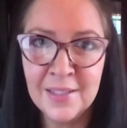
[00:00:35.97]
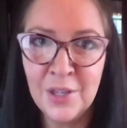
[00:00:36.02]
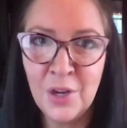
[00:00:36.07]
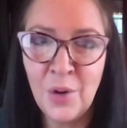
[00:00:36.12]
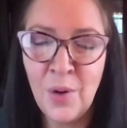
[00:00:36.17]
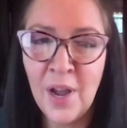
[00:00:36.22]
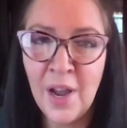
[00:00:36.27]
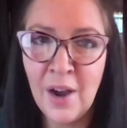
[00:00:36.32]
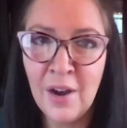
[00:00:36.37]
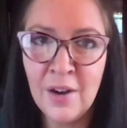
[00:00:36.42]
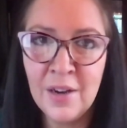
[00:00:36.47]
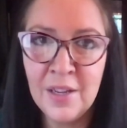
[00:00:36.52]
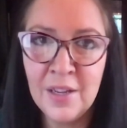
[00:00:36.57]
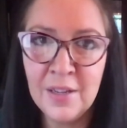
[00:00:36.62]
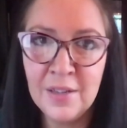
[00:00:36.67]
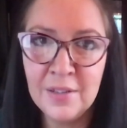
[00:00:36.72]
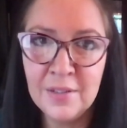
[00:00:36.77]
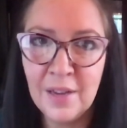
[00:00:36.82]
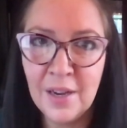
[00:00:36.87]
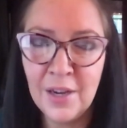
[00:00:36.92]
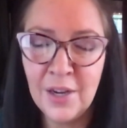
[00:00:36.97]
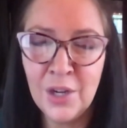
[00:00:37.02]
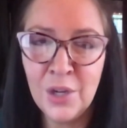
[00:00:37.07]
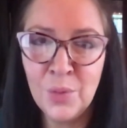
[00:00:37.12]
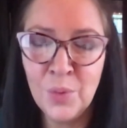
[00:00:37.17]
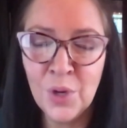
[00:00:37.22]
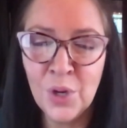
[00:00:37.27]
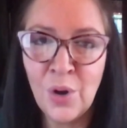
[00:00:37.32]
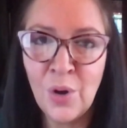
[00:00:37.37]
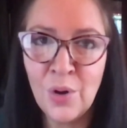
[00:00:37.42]
You know, I already
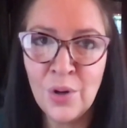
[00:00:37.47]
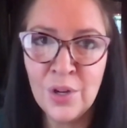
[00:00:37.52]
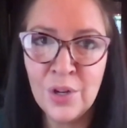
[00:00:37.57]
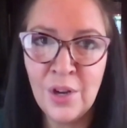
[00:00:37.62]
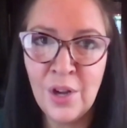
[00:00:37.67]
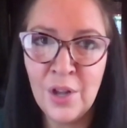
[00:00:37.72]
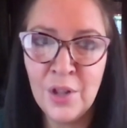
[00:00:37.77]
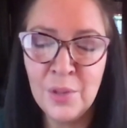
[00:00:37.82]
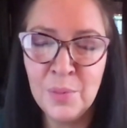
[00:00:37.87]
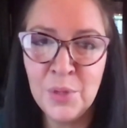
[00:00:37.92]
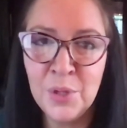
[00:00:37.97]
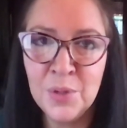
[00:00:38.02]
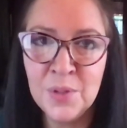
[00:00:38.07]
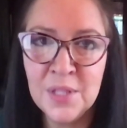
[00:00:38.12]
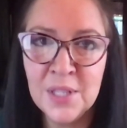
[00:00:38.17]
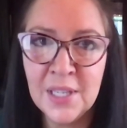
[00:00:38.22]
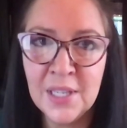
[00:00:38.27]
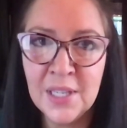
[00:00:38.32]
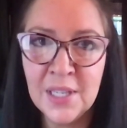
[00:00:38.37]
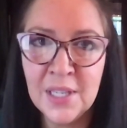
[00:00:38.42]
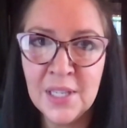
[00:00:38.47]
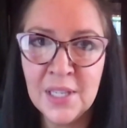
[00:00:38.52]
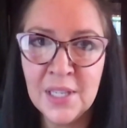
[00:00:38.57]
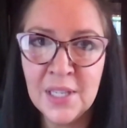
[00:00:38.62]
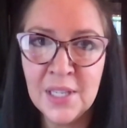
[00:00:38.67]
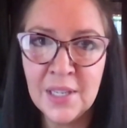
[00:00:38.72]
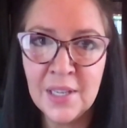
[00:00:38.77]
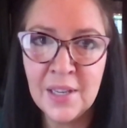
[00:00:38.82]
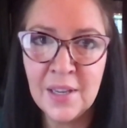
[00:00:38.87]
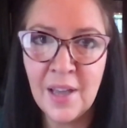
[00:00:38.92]
recorded all the music,
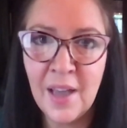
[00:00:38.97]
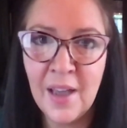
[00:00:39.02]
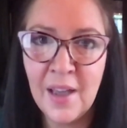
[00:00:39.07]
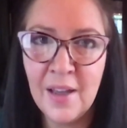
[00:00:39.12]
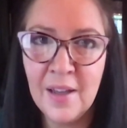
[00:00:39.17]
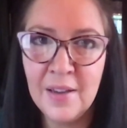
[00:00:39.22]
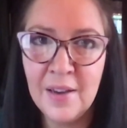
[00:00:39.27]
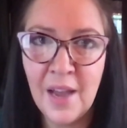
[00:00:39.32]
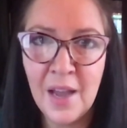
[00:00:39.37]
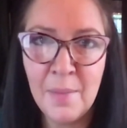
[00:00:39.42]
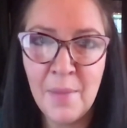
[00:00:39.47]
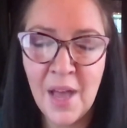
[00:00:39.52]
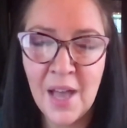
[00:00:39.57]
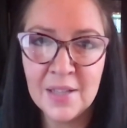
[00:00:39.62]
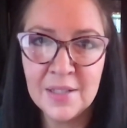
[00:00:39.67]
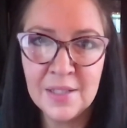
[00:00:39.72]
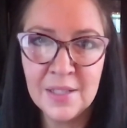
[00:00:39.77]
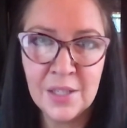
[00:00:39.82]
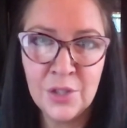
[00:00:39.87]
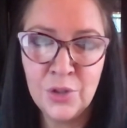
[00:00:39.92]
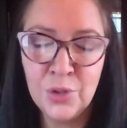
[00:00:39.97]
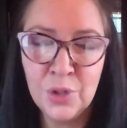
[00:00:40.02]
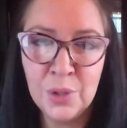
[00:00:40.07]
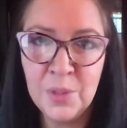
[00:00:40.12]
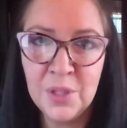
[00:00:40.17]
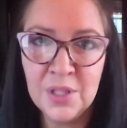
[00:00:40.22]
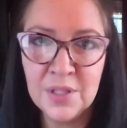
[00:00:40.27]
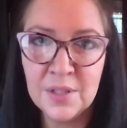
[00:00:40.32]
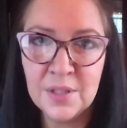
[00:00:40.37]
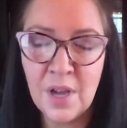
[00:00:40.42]
and I'm asked to contribute a
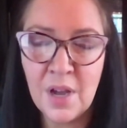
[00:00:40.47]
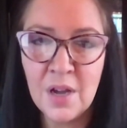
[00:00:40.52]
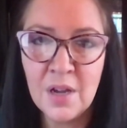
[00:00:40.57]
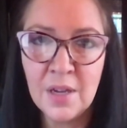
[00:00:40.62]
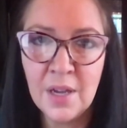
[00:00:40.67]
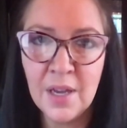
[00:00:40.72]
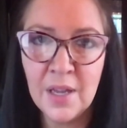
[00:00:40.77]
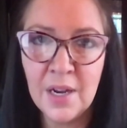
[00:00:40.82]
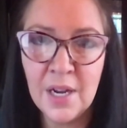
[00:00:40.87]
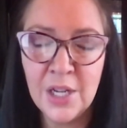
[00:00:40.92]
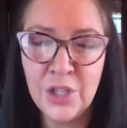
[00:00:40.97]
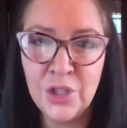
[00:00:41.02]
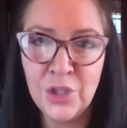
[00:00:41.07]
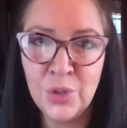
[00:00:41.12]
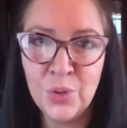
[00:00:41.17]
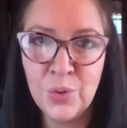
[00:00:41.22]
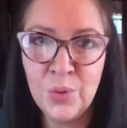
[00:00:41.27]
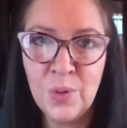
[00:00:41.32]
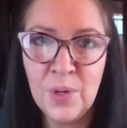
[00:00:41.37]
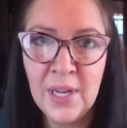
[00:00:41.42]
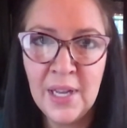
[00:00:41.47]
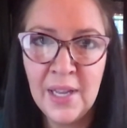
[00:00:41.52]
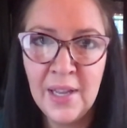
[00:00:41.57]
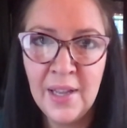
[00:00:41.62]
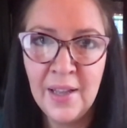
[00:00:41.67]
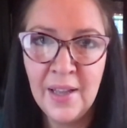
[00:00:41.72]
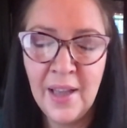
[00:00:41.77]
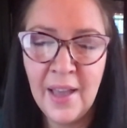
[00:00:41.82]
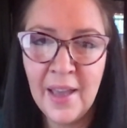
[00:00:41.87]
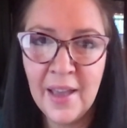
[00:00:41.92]
song, and I do.
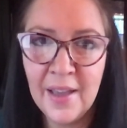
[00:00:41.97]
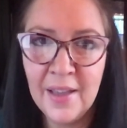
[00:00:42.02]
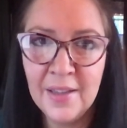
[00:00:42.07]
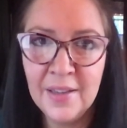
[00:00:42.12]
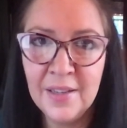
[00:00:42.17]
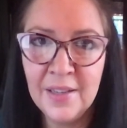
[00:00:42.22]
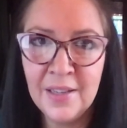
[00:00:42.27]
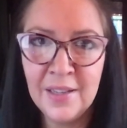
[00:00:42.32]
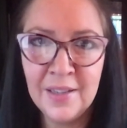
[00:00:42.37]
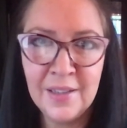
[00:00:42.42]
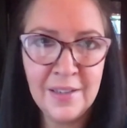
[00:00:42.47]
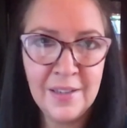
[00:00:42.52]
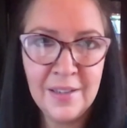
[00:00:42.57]
And